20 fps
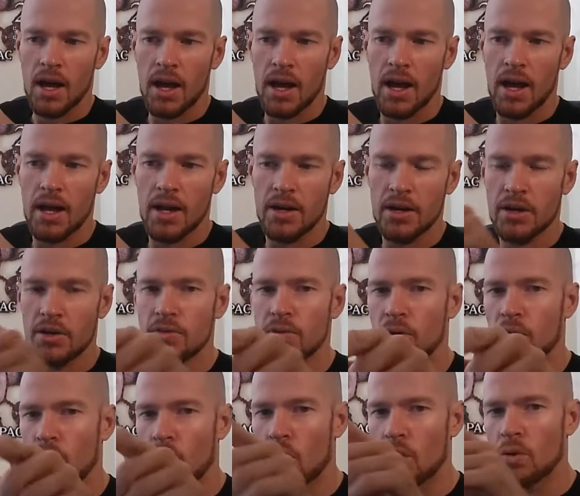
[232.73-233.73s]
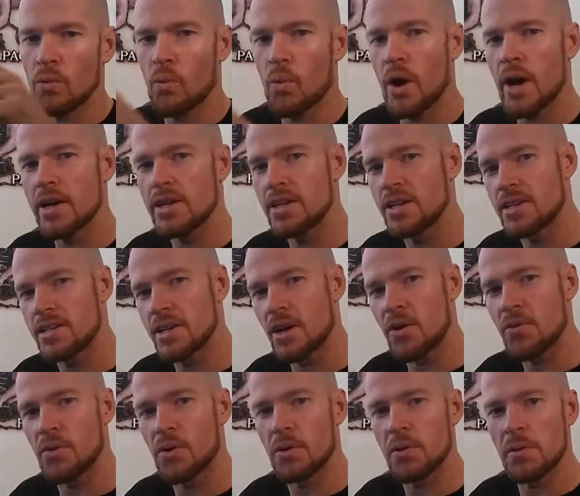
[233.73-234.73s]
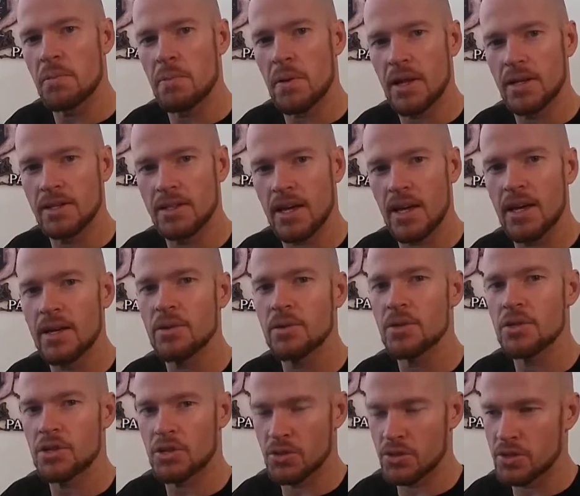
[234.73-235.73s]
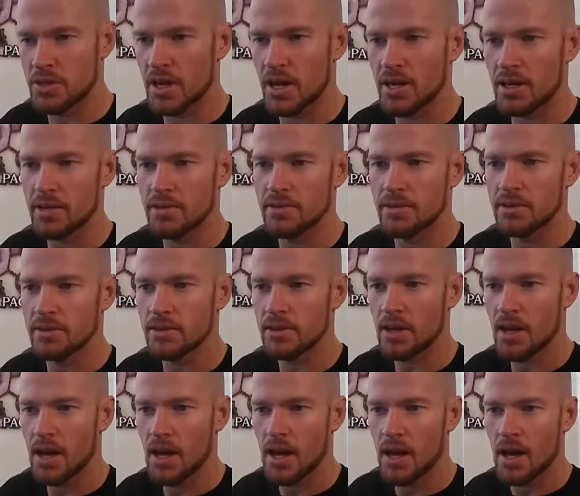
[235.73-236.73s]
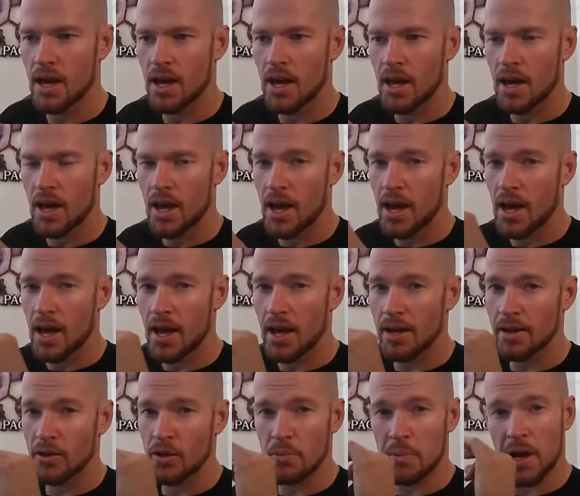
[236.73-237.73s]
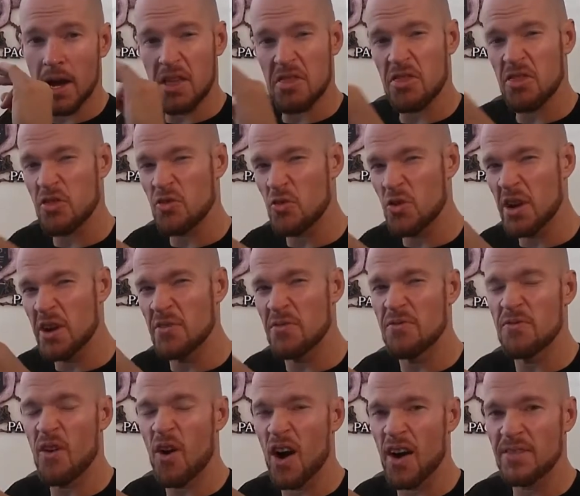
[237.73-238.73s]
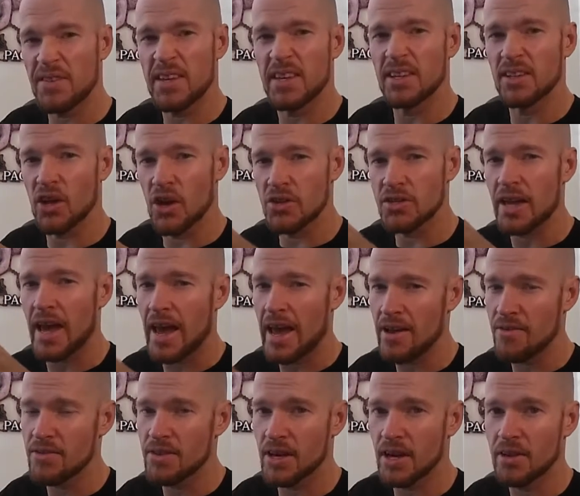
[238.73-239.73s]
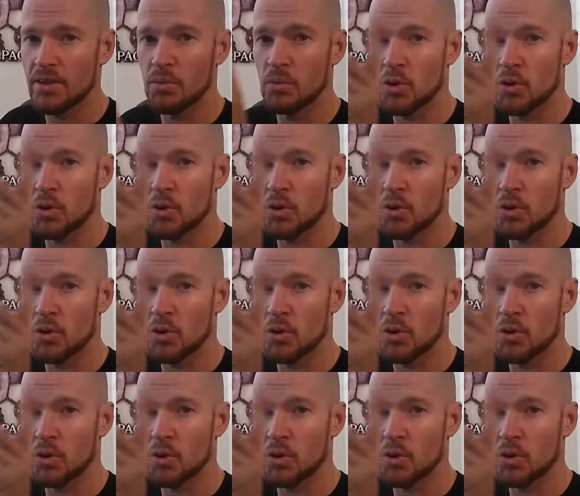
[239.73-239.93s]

and you've gone and weighed yourself on the Monday or the Tuesday even, and you're about 3 to 5 kilos heavier